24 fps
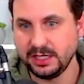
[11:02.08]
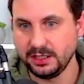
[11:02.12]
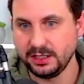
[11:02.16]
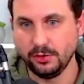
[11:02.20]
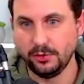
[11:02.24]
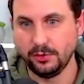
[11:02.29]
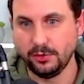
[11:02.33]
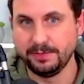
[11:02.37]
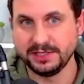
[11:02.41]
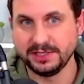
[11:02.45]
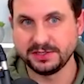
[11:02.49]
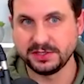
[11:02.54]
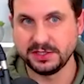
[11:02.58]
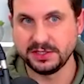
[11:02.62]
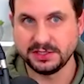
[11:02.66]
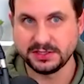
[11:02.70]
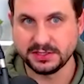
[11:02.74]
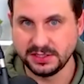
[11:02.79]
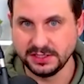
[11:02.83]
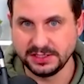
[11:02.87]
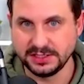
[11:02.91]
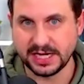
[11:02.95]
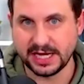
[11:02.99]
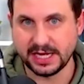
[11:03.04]
your business
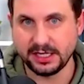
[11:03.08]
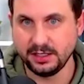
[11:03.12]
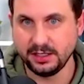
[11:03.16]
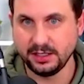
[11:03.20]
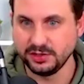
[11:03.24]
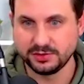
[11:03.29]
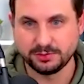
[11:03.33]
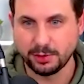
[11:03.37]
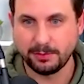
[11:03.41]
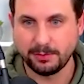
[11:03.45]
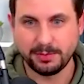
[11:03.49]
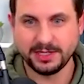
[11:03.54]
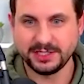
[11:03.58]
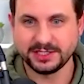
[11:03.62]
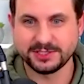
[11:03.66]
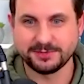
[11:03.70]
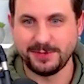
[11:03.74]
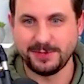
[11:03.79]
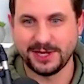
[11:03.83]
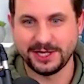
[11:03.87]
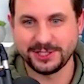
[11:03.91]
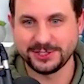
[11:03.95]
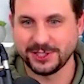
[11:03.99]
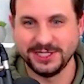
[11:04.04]
today who's probably a
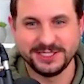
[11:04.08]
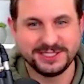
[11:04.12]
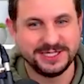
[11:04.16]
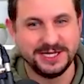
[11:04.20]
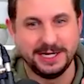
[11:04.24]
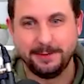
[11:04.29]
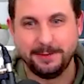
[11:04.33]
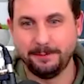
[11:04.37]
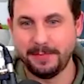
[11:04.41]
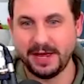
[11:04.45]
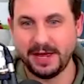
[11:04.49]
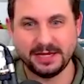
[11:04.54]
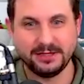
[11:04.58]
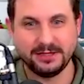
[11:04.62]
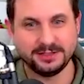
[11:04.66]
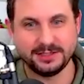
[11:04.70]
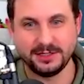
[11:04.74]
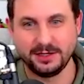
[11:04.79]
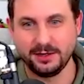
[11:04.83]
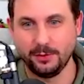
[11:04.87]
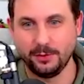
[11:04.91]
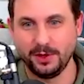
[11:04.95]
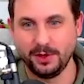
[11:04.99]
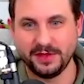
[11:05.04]
specialist and
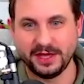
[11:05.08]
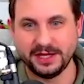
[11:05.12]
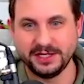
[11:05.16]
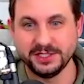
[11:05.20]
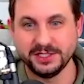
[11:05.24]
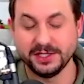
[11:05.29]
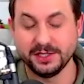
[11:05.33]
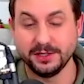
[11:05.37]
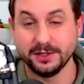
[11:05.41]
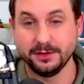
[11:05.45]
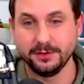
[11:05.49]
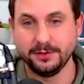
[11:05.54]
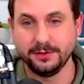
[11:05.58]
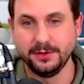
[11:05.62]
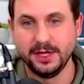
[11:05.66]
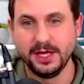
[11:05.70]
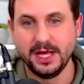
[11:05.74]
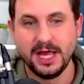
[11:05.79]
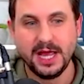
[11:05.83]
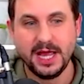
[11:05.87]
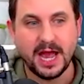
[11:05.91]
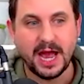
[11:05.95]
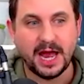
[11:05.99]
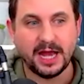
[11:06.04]
amazing at what they do,
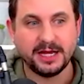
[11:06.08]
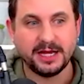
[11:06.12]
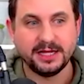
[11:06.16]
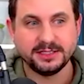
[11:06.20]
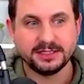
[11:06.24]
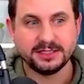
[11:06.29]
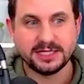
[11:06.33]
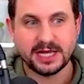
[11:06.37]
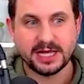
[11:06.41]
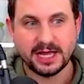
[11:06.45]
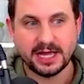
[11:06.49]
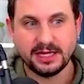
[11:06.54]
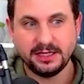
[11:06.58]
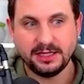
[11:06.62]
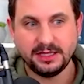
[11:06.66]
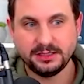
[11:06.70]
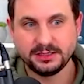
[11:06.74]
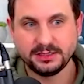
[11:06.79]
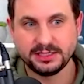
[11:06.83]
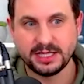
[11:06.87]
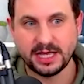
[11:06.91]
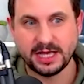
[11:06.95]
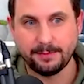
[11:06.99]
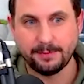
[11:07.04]
and it takes
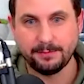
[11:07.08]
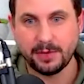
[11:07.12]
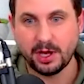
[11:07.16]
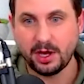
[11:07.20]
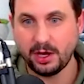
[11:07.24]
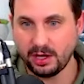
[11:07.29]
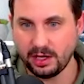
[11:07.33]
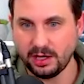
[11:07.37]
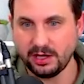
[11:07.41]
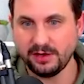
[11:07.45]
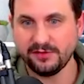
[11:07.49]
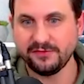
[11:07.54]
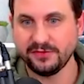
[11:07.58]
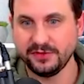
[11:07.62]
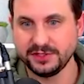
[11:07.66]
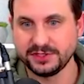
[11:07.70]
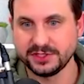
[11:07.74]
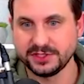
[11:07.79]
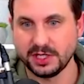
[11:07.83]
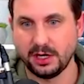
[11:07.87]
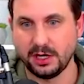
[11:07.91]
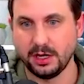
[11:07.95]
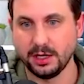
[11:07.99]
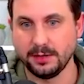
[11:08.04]
them half the
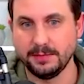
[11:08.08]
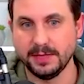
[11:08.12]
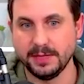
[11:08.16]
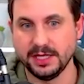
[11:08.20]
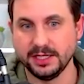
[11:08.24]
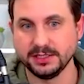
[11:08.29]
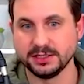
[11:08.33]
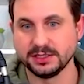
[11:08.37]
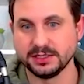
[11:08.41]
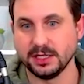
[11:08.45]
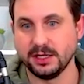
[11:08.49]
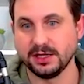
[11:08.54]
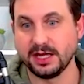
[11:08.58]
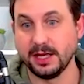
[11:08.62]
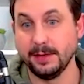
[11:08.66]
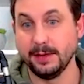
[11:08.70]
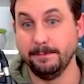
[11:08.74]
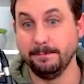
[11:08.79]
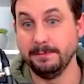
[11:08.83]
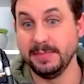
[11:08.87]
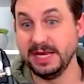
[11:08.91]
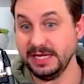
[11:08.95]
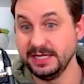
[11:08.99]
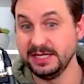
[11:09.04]
time as like a
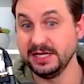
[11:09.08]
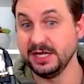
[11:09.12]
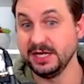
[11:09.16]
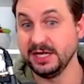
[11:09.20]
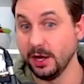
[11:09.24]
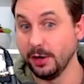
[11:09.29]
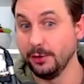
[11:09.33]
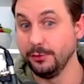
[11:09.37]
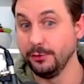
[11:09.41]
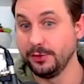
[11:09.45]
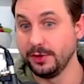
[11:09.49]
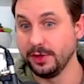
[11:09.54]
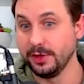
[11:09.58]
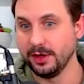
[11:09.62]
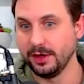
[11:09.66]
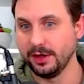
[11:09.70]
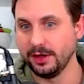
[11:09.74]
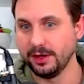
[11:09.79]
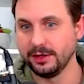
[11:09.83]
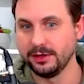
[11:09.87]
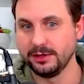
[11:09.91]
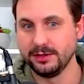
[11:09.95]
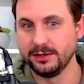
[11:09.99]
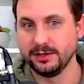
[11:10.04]

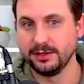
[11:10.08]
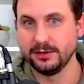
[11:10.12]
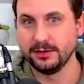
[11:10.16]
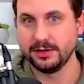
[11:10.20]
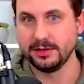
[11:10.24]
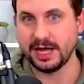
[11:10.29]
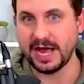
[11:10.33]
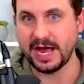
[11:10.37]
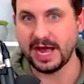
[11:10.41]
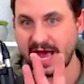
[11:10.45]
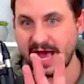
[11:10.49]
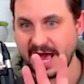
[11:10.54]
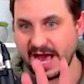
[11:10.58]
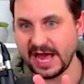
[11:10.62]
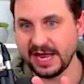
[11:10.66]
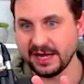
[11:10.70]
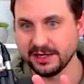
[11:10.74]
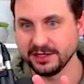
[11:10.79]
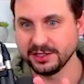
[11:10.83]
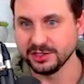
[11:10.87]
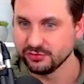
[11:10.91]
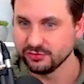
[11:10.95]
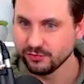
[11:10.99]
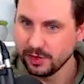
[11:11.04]
mediocre
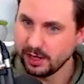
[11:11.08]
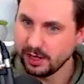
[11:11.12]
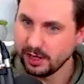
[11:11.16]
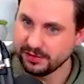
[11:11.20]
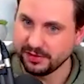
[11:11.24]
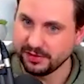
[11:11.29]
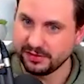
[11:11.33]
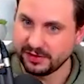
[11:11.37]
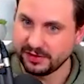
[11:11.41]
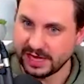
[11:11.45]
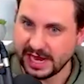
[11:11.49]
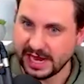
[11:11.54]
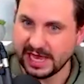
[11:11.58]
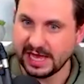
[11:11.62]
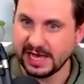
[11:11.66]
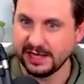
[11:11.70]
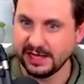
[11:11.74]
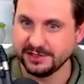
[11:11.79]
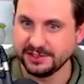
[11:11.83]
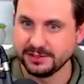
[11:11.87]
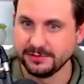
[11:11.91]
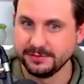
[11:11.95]
hand rather than a head.